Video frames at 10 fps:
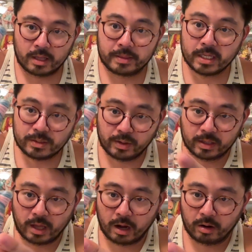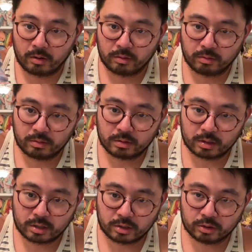This one, though,
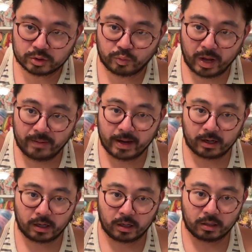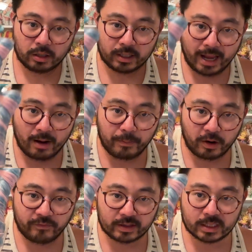curled way better. Look at how
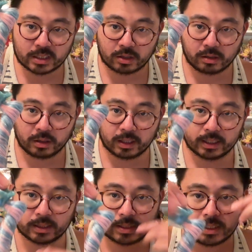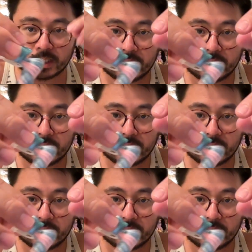perfect this curl is.